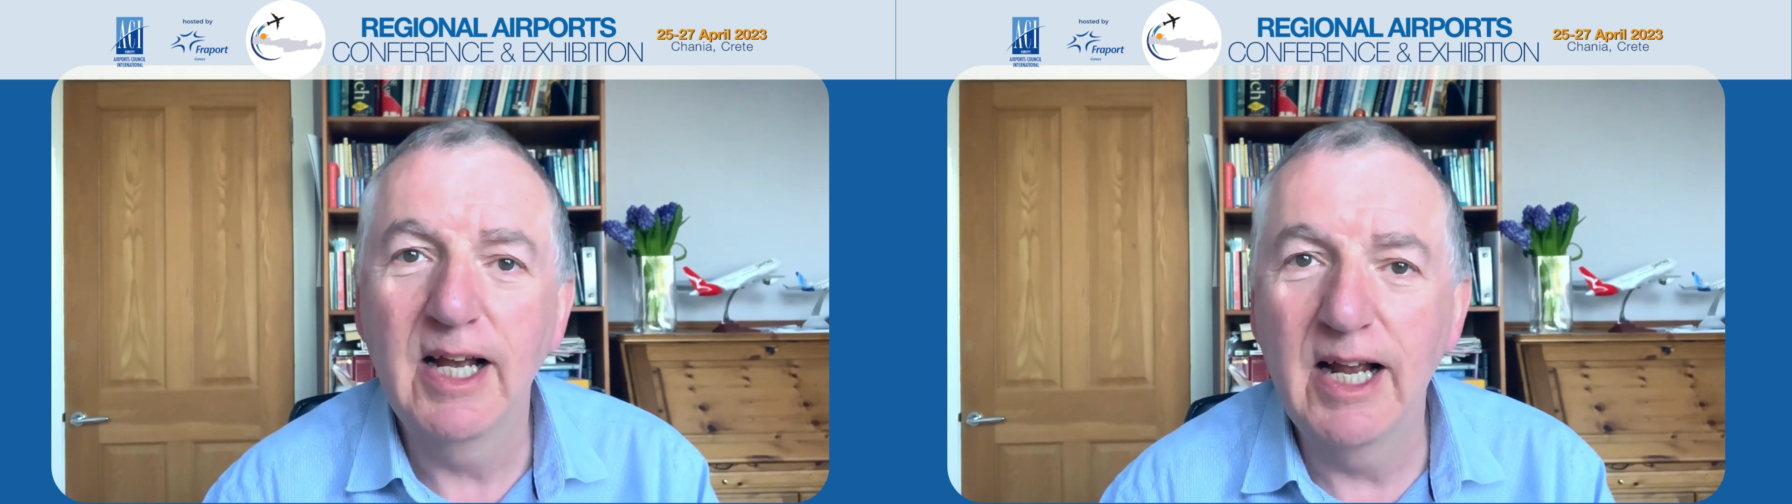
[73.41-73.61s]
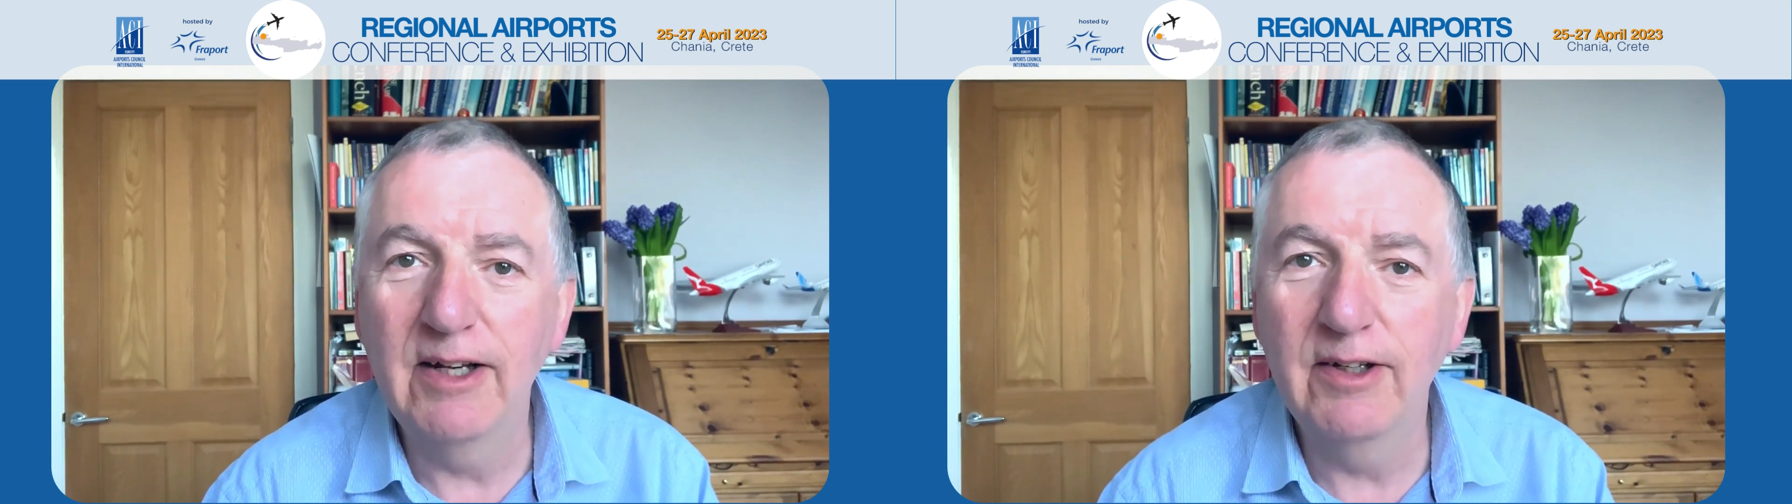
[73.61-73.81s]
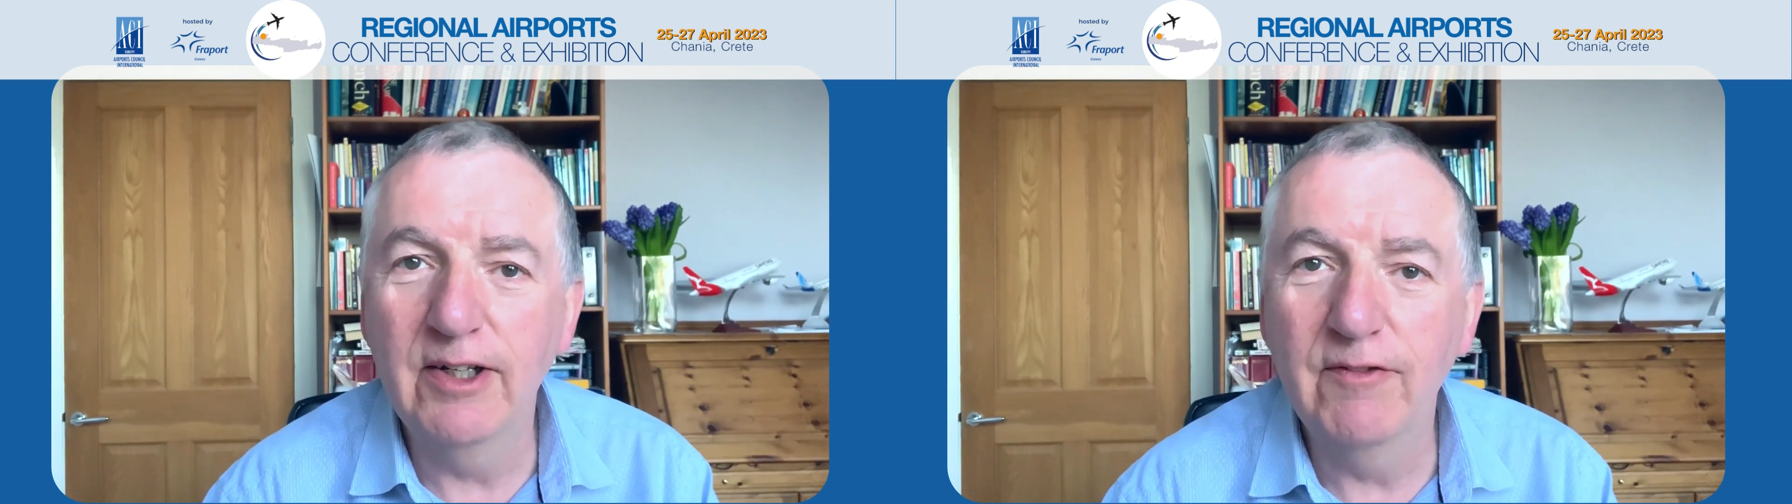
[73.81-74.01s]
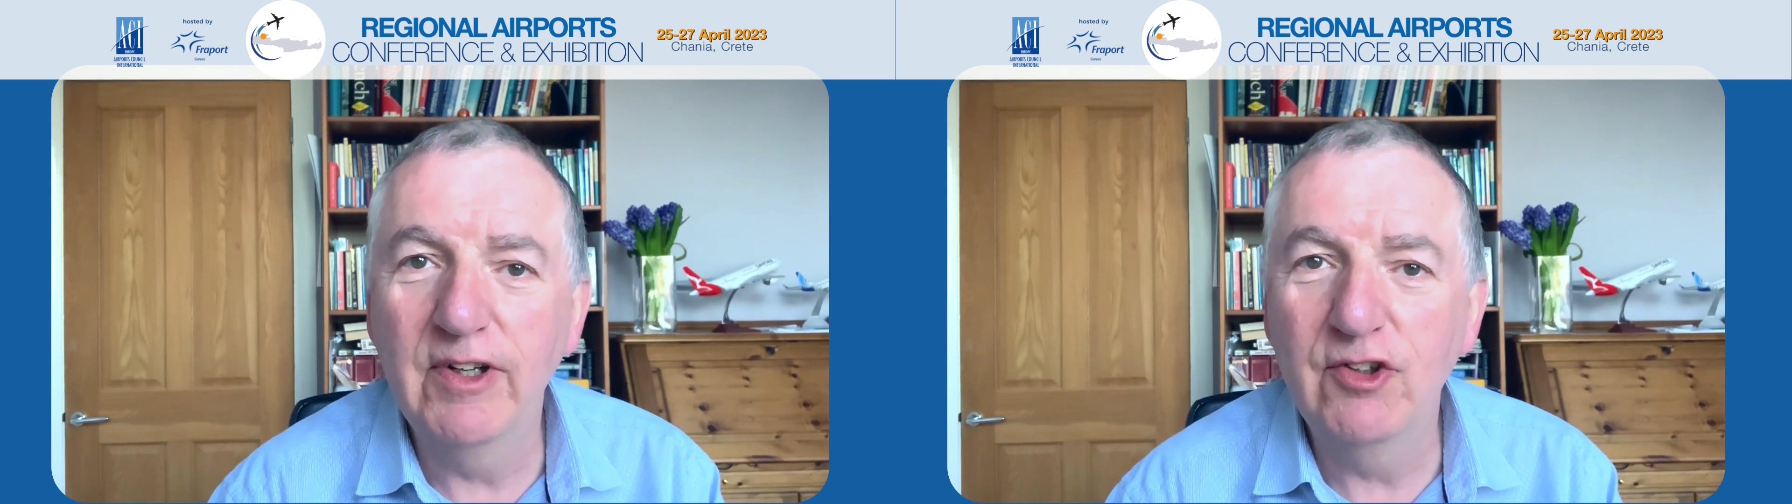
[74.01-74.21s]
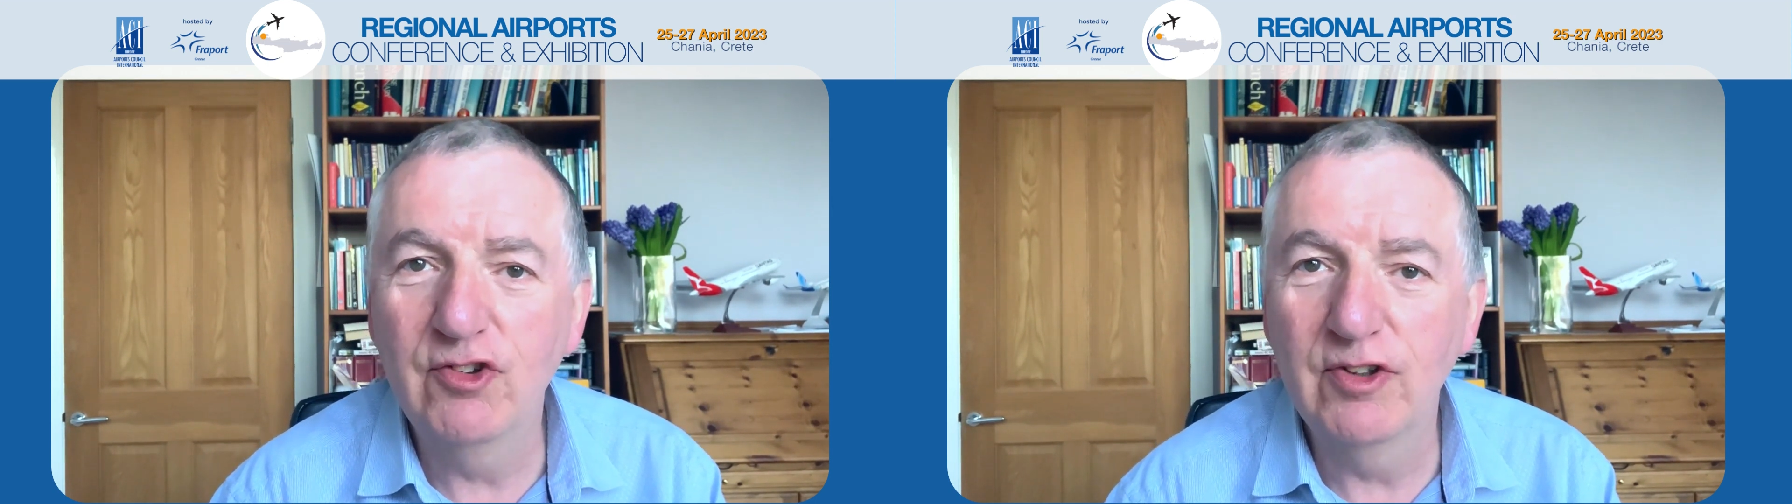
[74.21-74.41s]
and
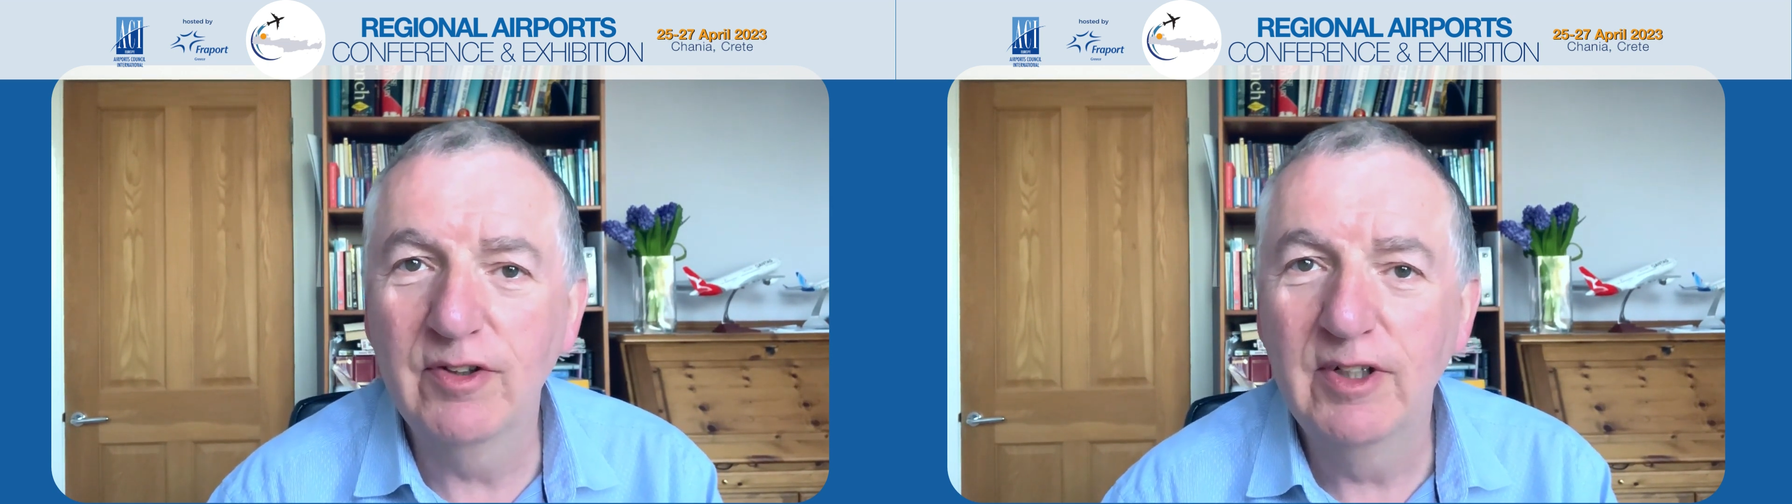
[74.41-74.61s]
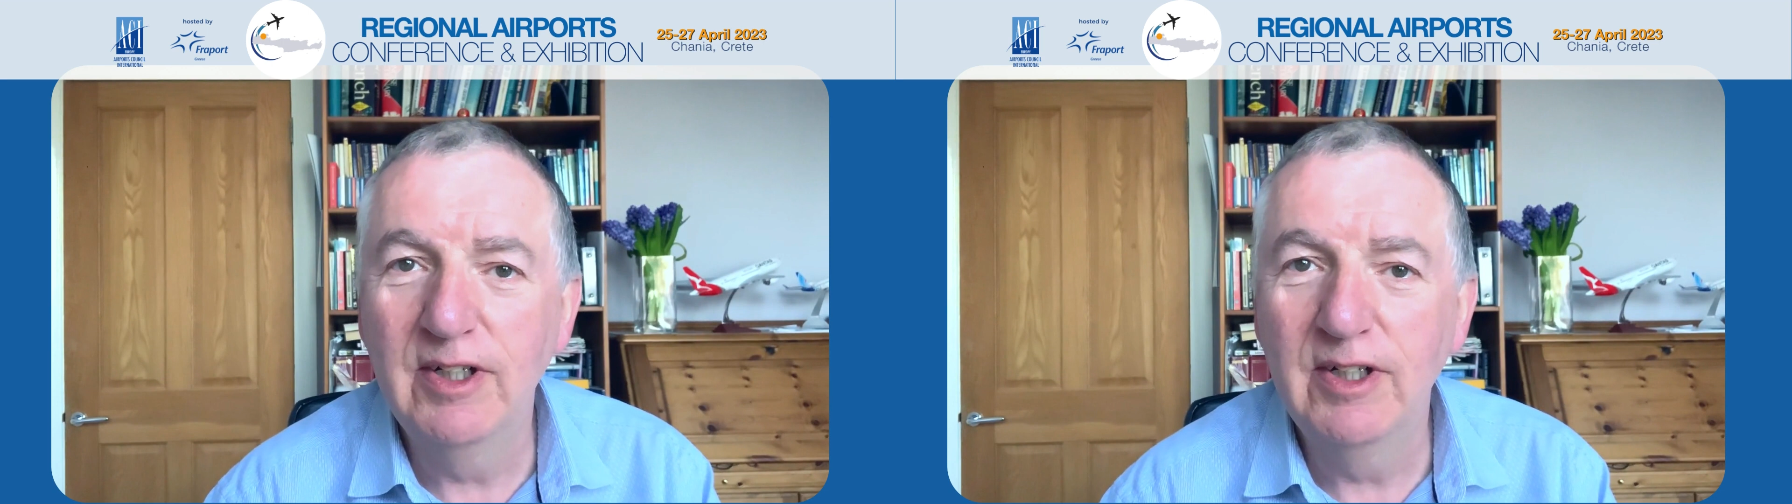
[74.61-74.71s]
innovation.